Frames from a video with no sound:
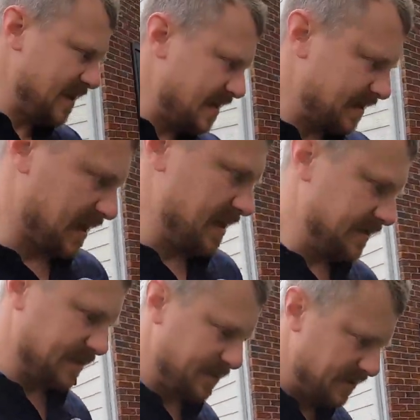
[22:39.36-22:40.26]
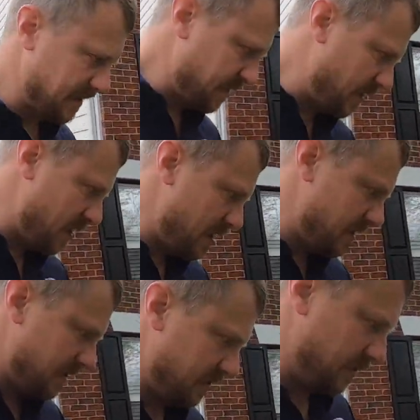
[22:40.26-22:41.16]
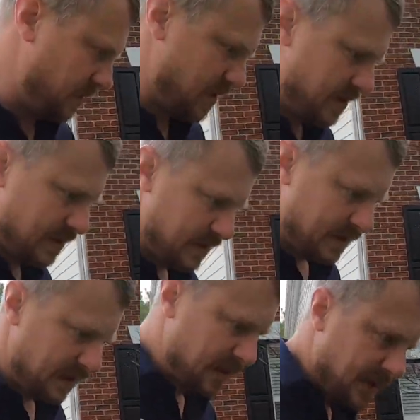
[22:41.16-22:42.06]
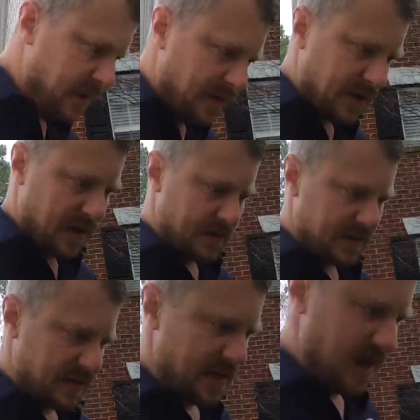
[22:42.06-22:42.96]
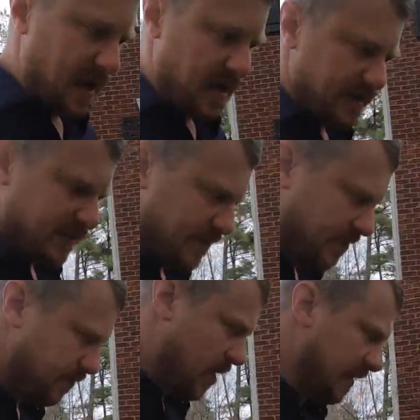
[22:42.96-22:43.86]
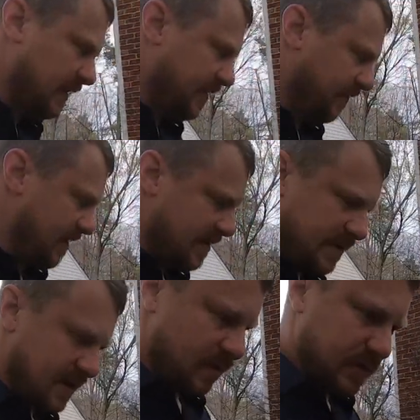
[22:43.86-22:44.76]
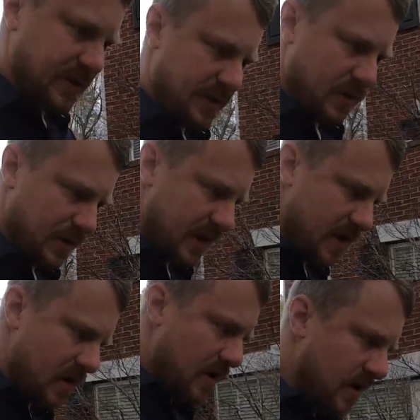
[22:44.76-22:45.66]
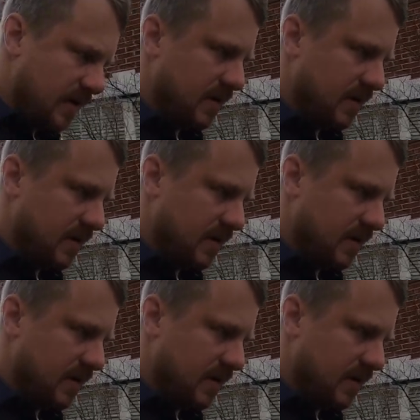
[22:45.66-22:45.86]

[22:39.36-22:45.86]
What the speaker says: that in kind of some of this other area too. I can see some of the broadleaf that was still here